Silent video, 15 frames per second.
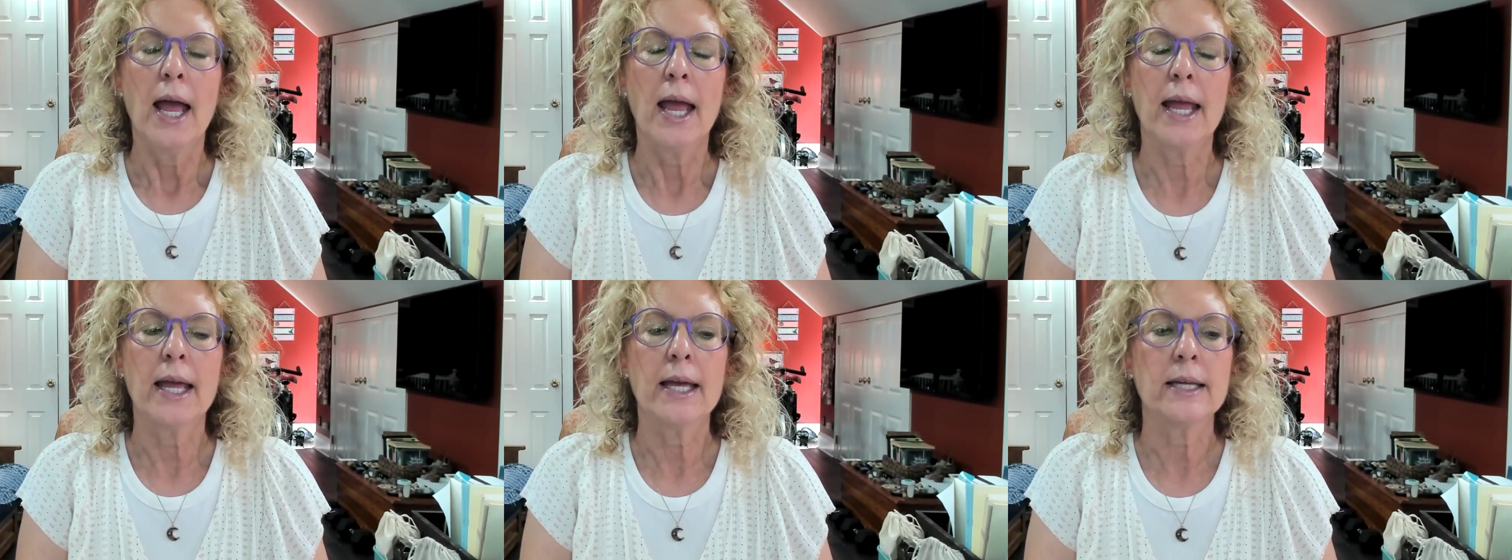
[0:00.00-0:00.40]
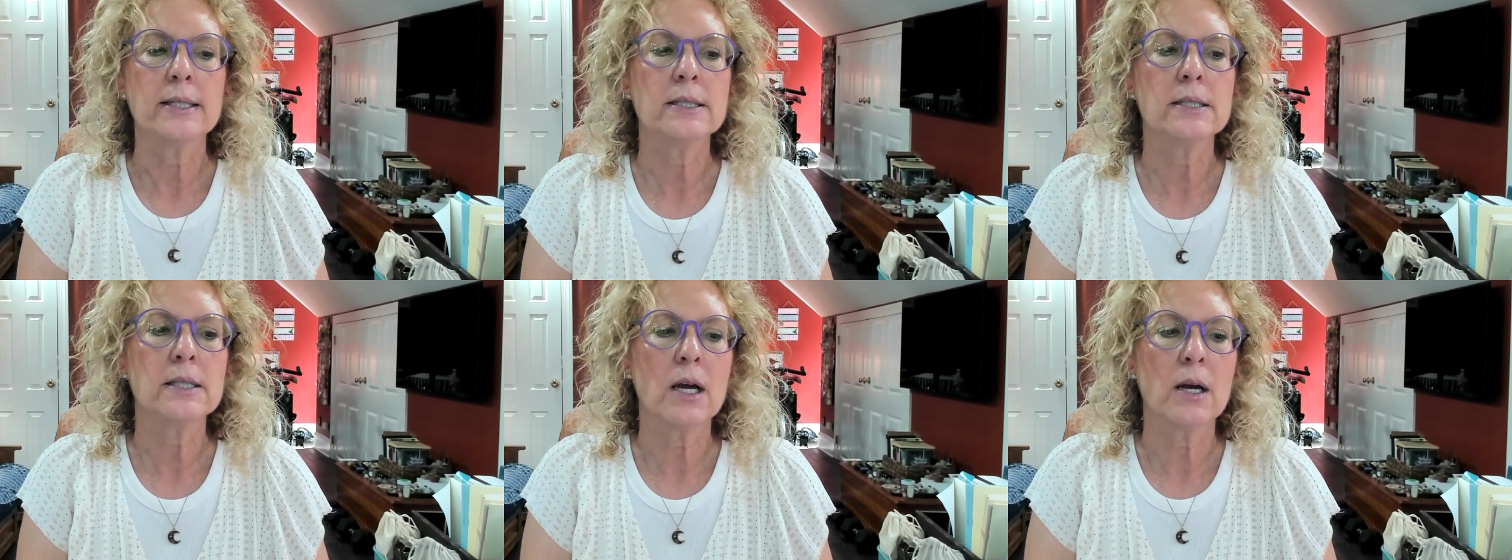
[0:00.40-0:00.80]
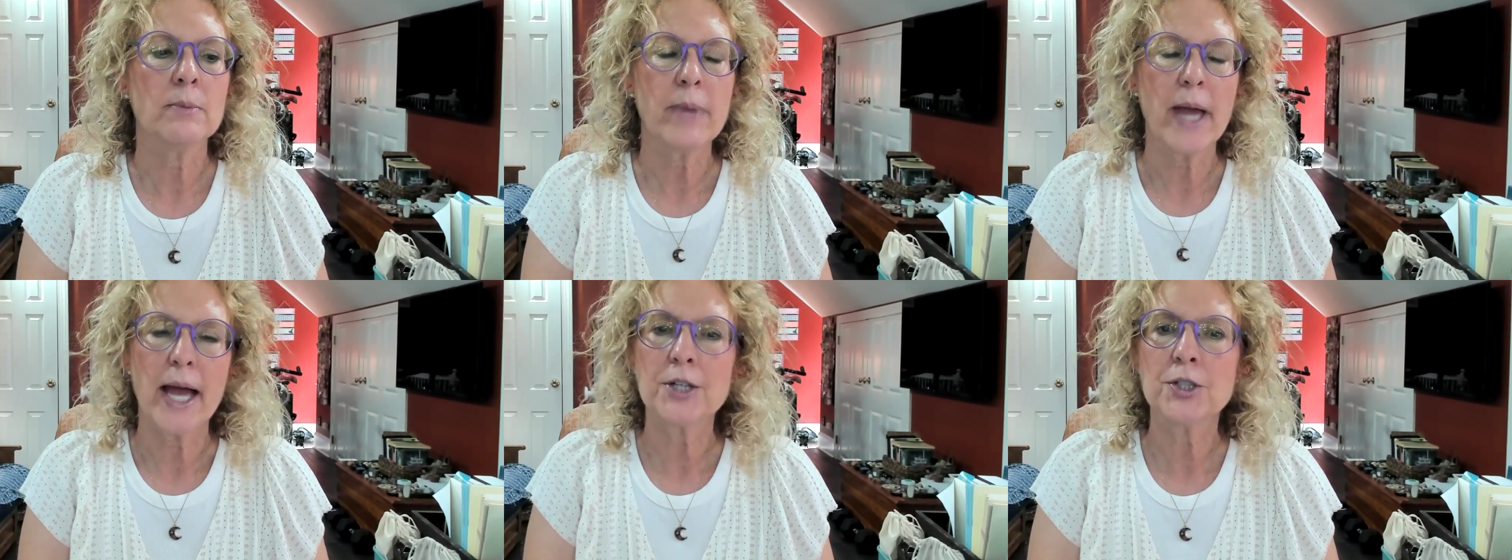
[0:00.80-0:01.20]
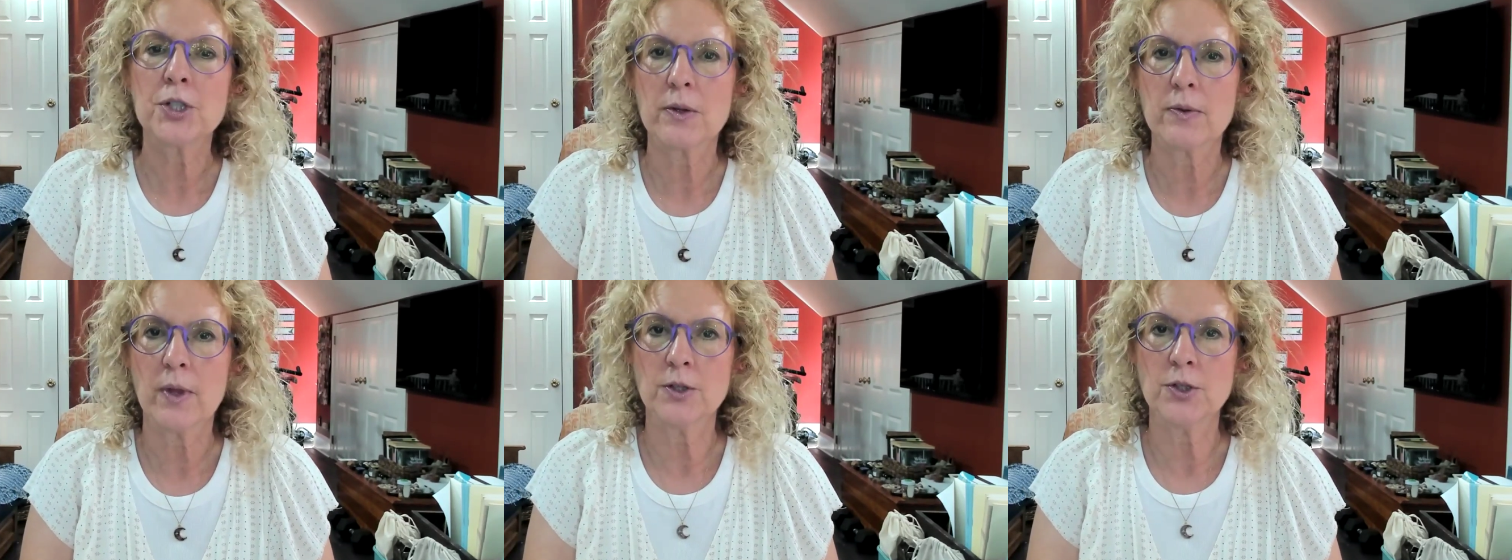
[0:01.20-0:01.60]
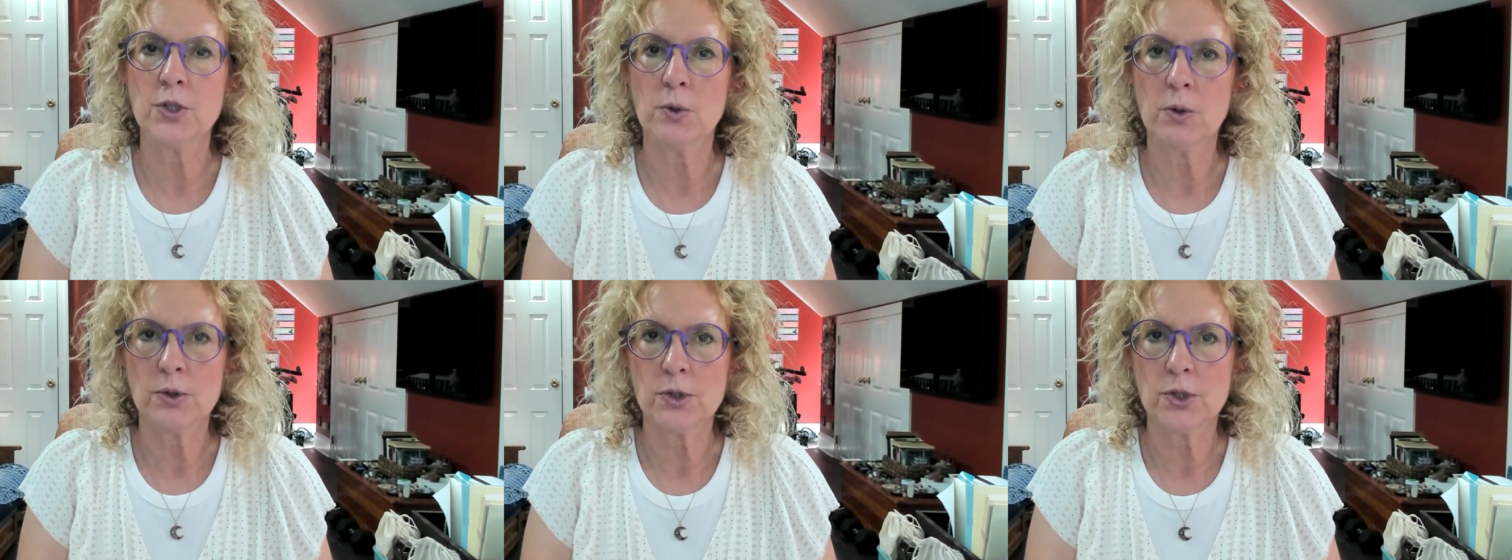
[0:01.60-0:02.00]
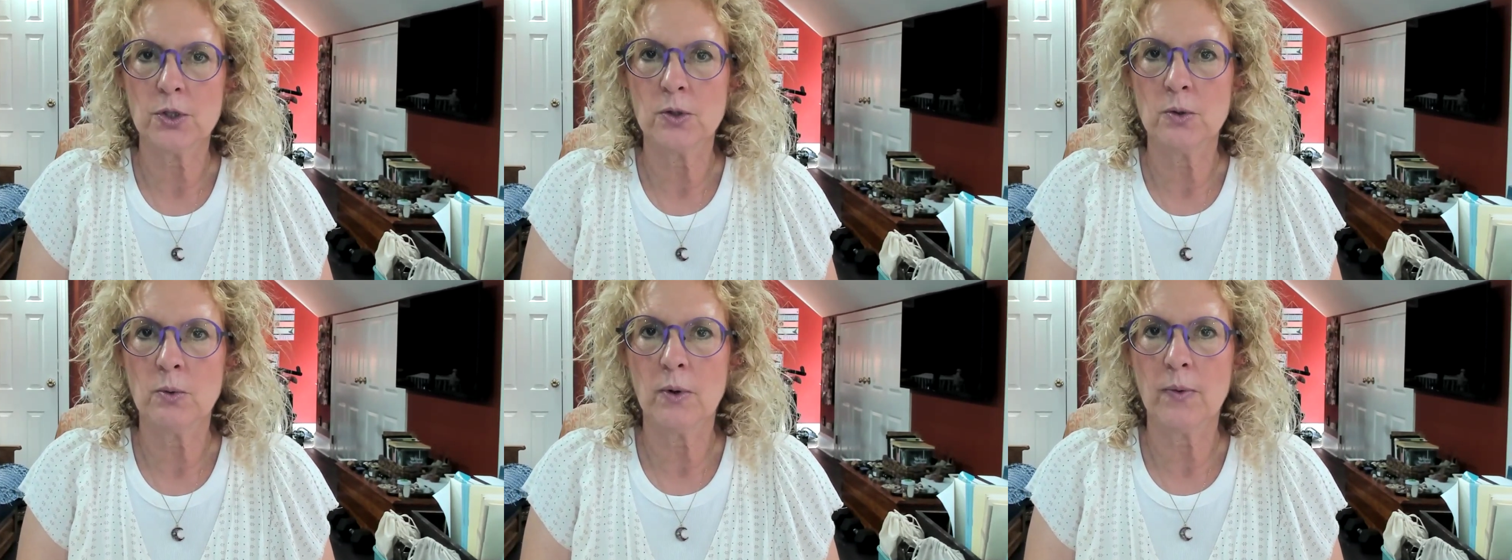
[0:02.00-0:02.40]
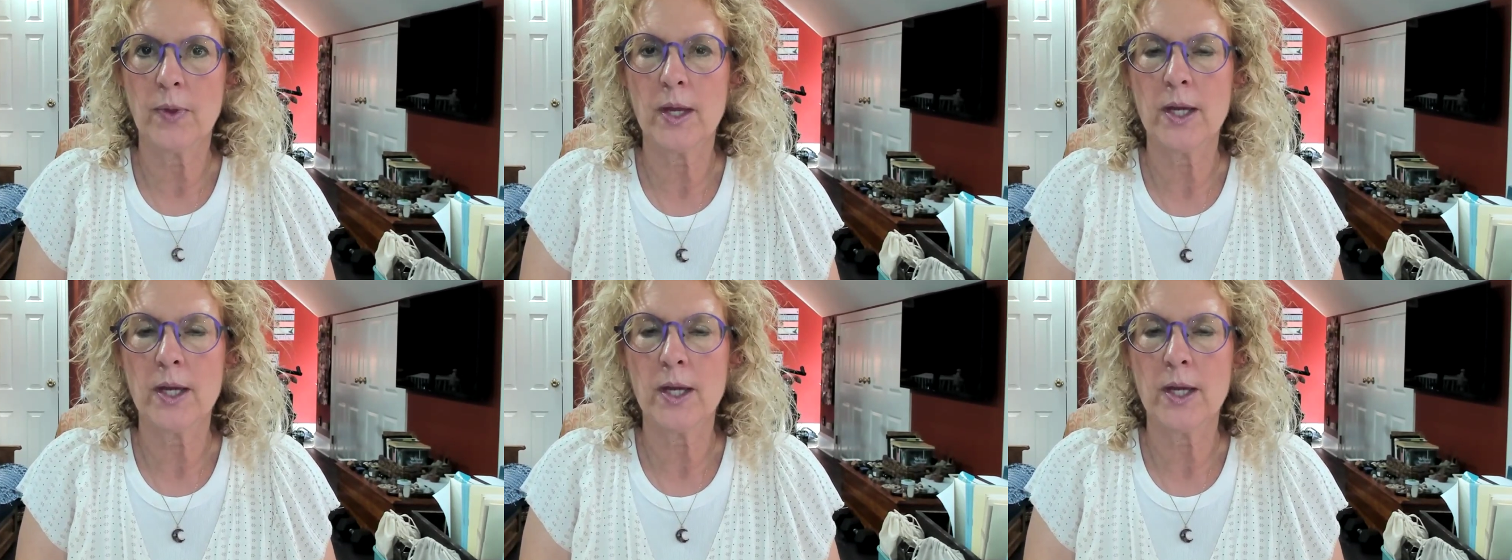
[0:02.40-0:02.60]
and magic that you can do with